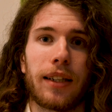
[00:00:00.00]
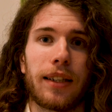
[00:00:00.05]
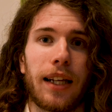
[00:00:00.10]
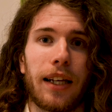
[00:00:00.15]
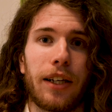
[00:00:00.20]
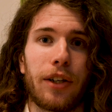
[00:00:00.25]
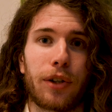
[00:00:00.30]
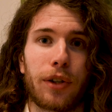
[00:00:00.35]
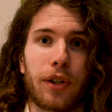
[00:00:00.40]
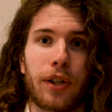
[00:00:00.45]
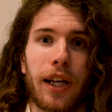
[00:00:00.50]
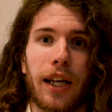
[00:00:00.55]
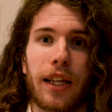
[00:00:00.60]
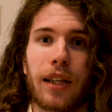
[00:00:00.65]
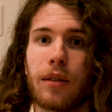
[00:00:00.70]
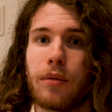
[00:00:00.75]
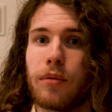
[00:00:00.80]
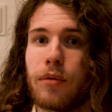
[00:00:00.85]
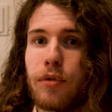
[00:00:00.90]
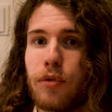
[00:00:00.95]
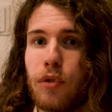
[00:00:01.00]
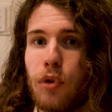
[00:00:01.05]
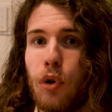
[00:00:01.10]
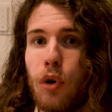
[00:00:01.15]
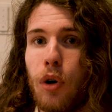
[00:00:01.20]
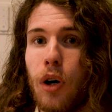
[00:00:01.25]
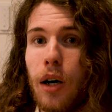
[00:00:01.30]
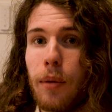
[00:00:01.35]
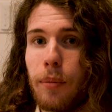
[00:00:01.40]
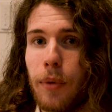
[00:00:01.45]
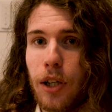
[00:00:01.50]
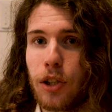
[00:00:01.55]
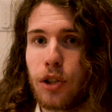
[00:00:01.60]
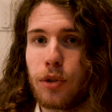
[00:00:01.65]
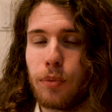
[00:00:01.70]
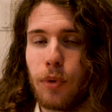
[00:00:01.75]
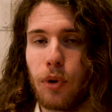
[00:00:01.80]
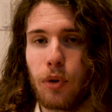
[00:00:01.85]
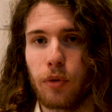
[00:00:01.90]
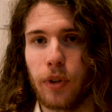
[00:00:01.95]
then you can get them for a
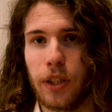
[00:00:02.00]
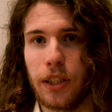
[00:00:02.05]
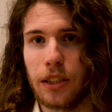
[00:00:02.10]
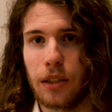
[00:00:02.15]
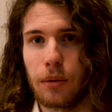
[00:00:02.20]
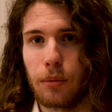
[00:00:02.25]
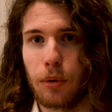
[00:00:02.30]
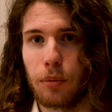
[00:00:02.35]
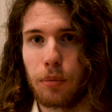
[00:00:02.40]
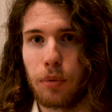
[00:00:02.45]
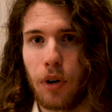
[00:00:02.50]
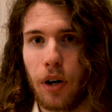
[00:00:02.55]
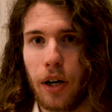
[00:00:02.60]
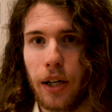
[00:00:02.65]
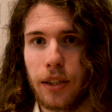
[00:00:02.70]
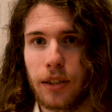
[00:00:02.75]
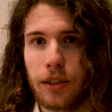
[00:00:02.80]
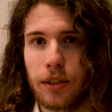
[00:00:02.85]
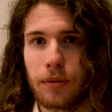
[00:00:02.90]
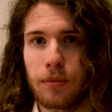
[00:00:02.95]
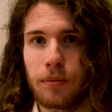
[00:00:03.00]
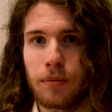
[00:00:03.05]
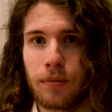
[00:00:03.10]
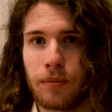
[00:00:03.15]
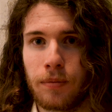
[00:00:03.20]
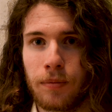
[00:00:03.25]
much more reasonable price.